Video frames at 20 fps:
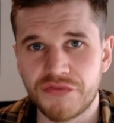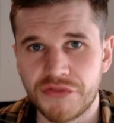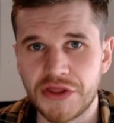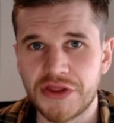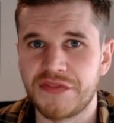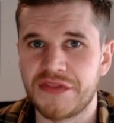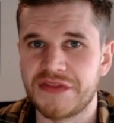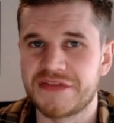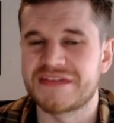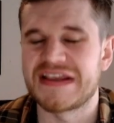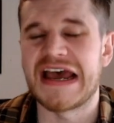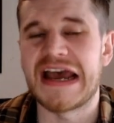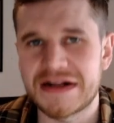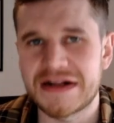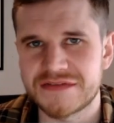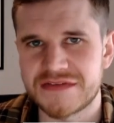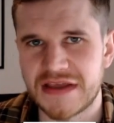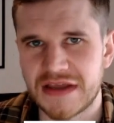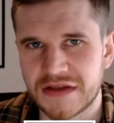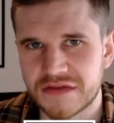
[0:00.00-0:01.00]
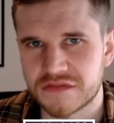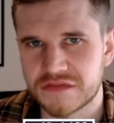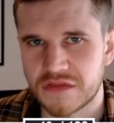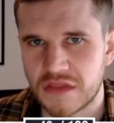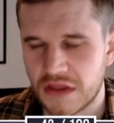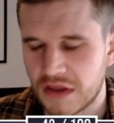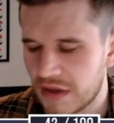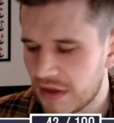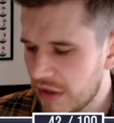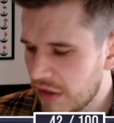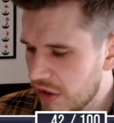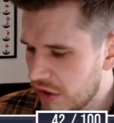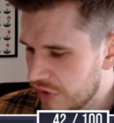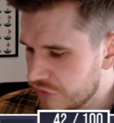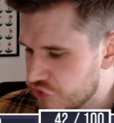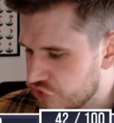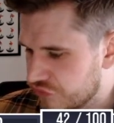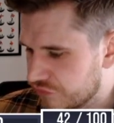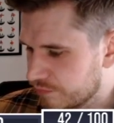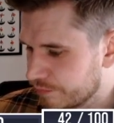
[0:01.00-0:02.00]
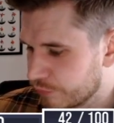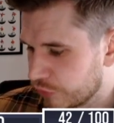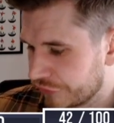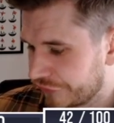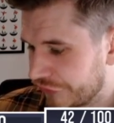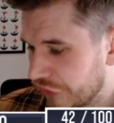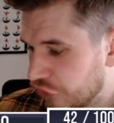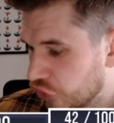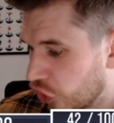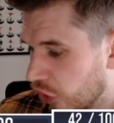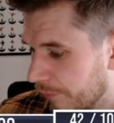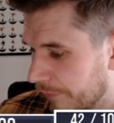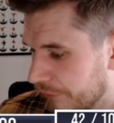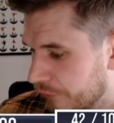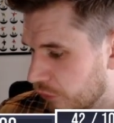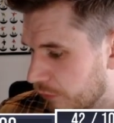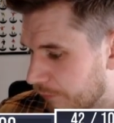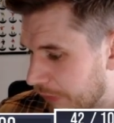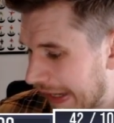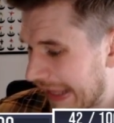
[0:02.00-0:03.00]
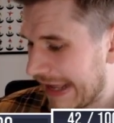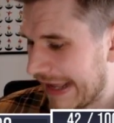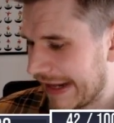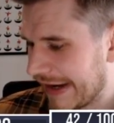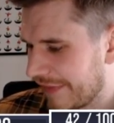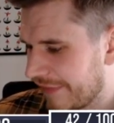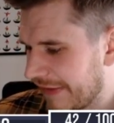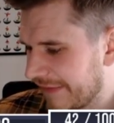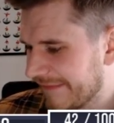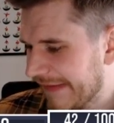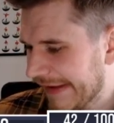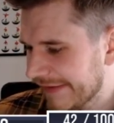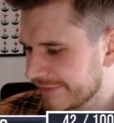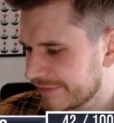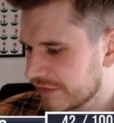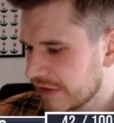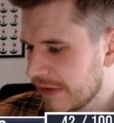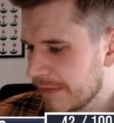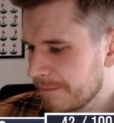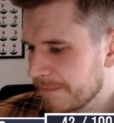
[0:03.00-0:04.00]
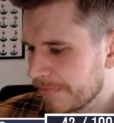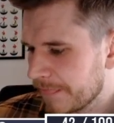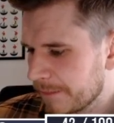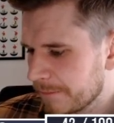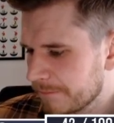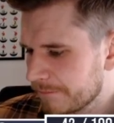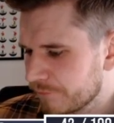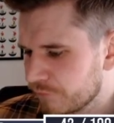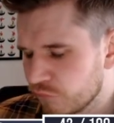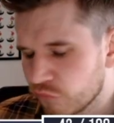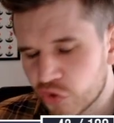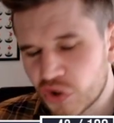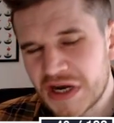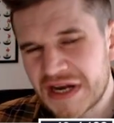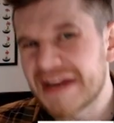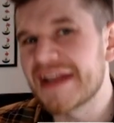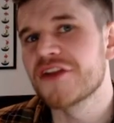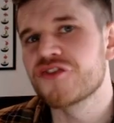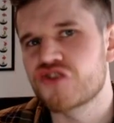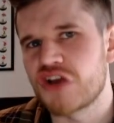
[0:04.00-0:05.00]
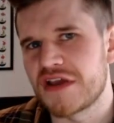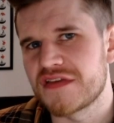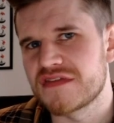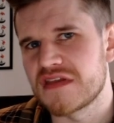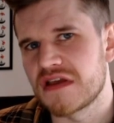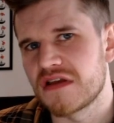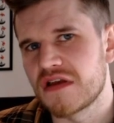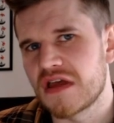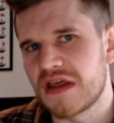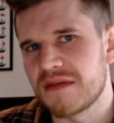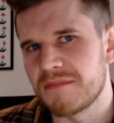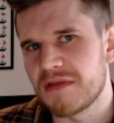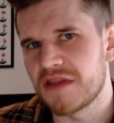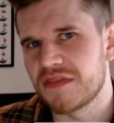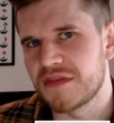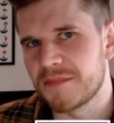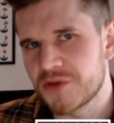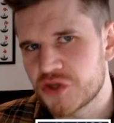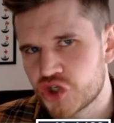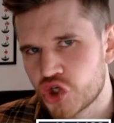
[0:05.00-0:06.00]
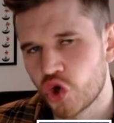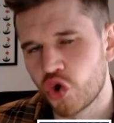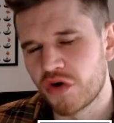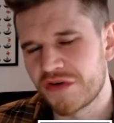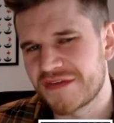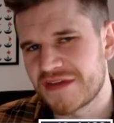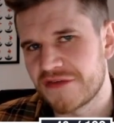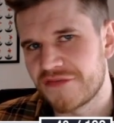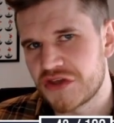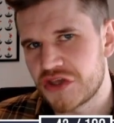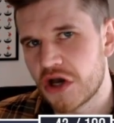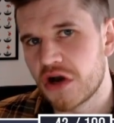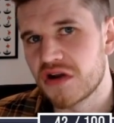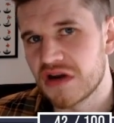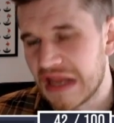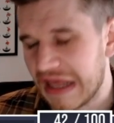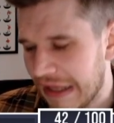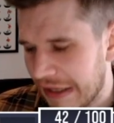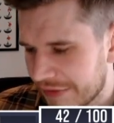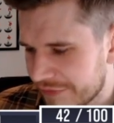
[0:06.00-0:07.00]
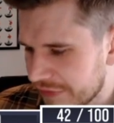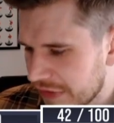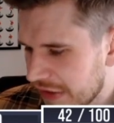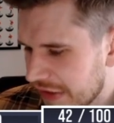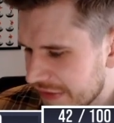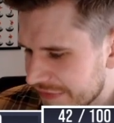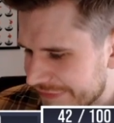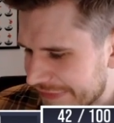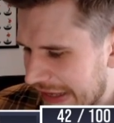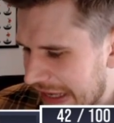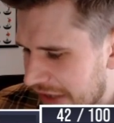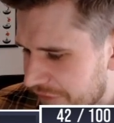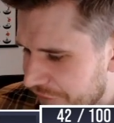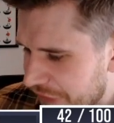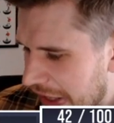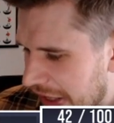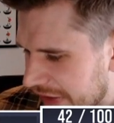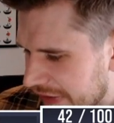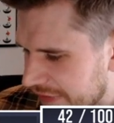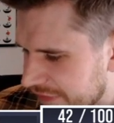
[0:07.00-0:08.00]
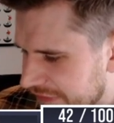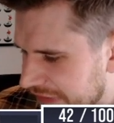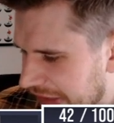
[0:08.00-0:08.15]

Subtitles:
the tactics that Borussia Dortmund were playing. I think that's really interesting, and the maturity of a young lad to have that in his